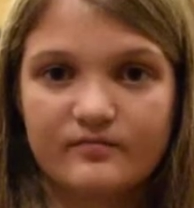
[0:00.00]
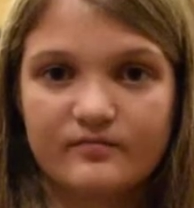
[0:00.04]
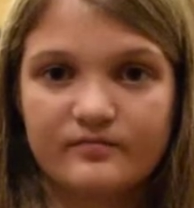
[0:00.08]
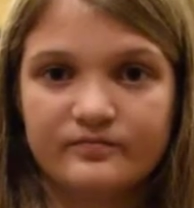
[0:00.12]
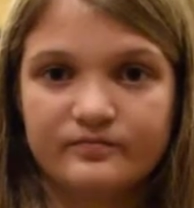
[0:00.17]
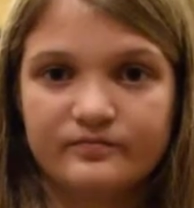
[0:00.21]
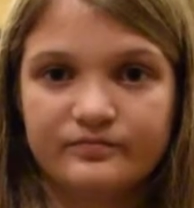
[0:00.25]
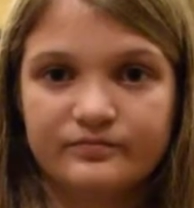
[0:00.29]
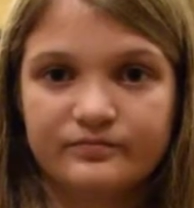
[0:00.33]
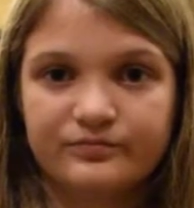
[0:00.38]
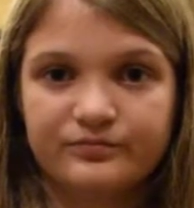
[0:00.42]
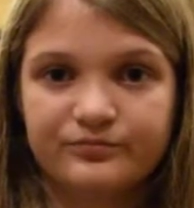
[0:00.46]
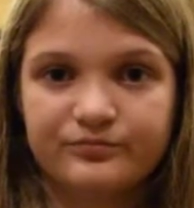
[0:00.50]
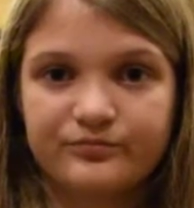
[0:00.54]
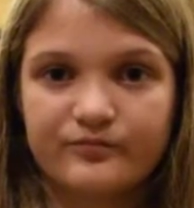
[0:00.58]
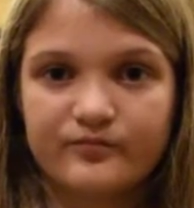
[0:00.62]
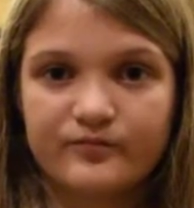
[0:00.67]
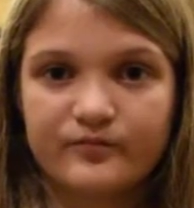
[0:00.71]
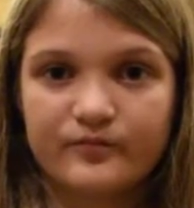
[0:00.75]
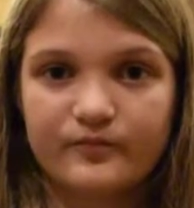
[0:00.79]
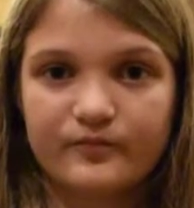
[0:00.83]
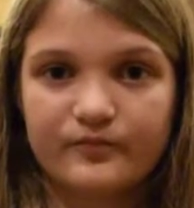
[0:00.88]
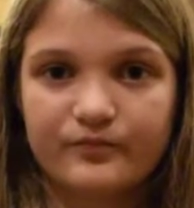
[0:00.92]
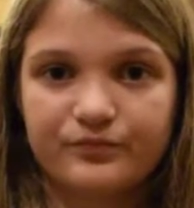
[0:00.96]

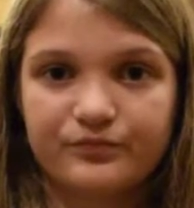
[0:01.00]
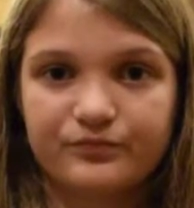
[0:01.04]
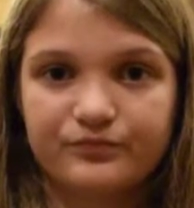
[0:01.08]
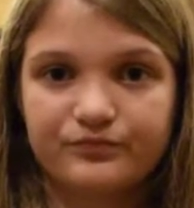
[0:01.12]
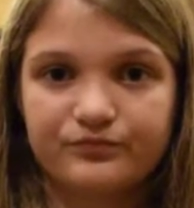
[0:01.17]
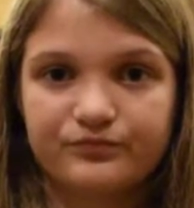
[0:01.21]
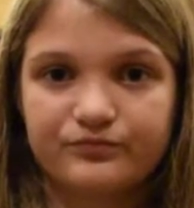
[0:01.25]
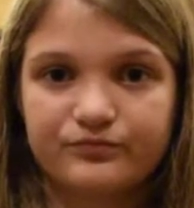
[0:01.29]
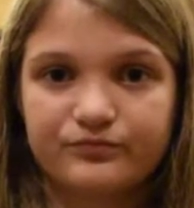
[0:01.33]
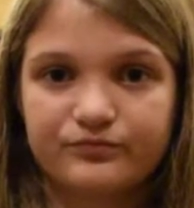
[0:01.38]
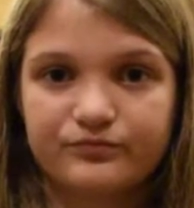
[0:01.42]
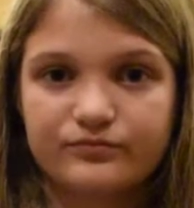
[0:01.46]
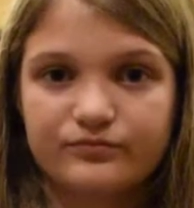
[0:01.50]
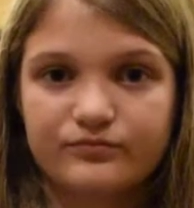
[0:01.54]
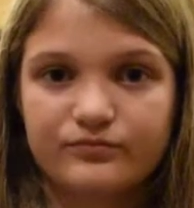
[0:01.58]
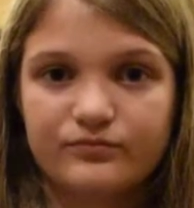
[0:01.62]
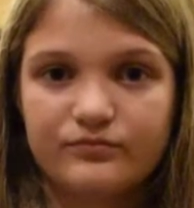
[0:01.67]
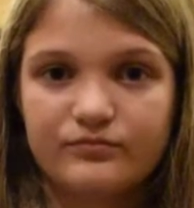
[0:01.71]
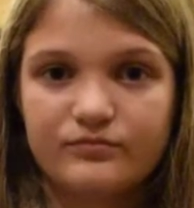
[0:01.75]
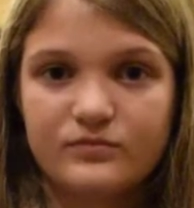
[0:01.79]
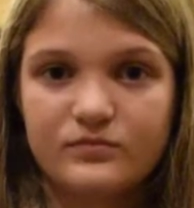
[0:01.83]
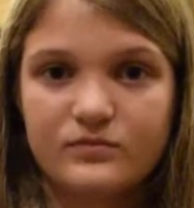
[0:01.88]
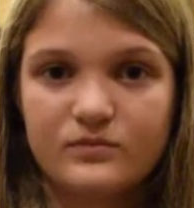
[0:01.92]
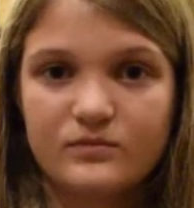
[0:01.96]

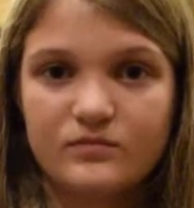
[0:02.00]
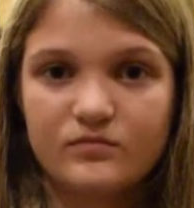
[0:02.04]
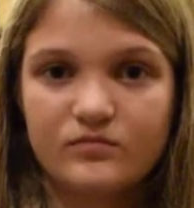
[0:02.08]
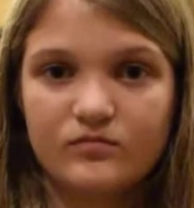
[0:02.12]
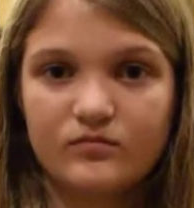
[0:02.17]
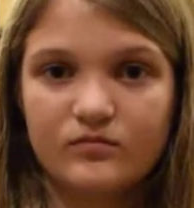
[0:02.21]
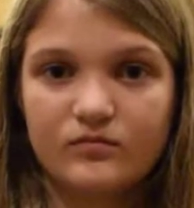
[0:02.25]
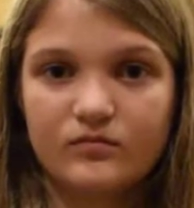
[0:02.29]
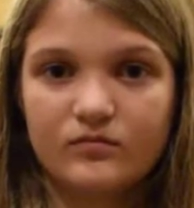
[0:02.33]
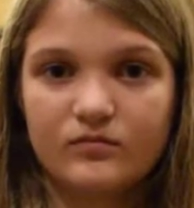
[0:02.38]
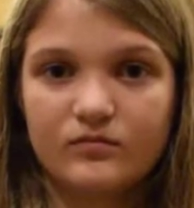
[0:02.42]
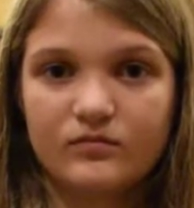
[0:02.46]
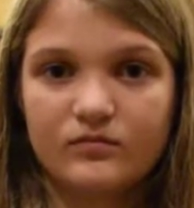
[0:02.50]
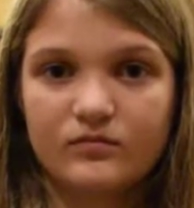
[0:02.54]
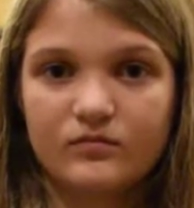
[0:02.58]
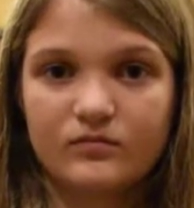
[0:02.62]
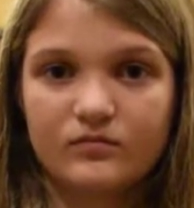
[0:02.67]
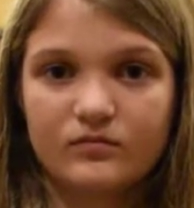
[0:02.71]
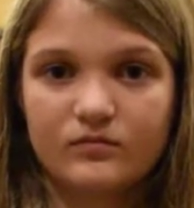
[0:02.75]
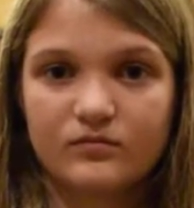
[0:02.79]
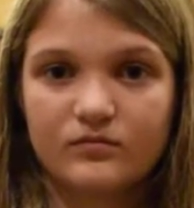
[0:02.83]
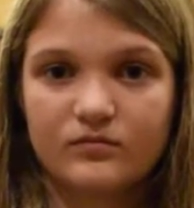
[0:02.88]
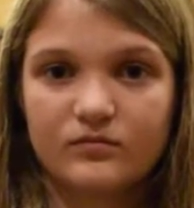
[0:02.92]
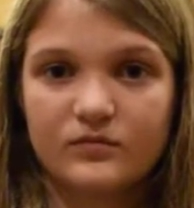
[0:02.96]

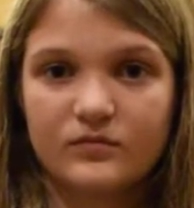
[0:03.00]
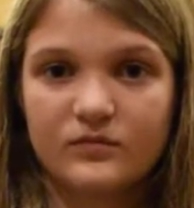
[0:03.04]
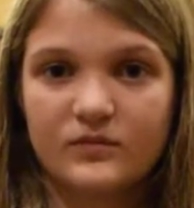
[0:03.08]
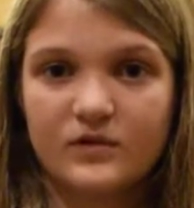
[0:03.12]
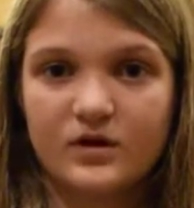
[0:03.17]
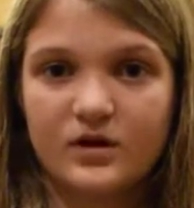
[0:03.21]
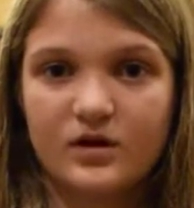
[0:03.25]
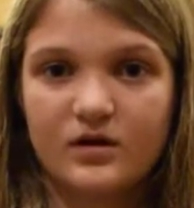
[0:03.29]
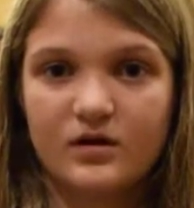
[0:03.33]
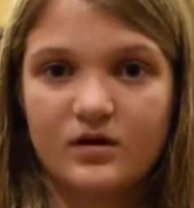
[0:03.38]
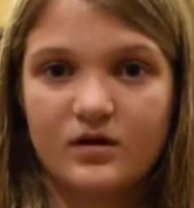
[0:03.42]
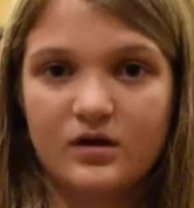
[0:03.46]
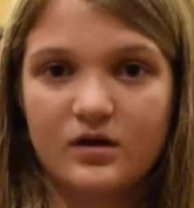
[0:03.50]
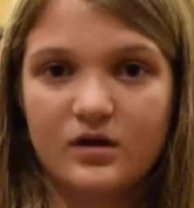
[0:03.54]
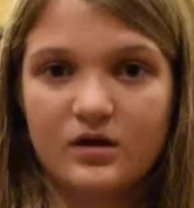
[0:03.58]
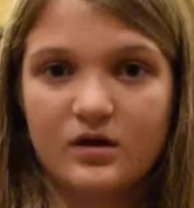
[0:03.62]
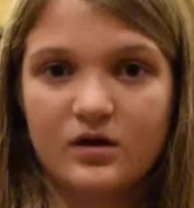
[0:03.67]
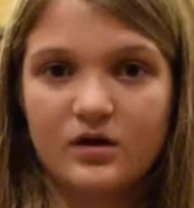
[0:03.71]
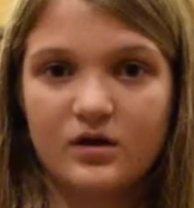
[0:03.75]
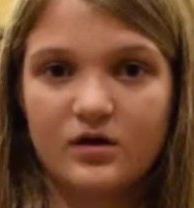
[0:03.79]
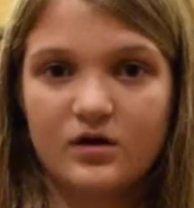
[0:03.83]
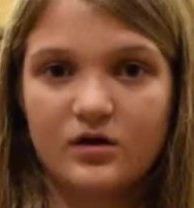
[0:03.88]
(silence)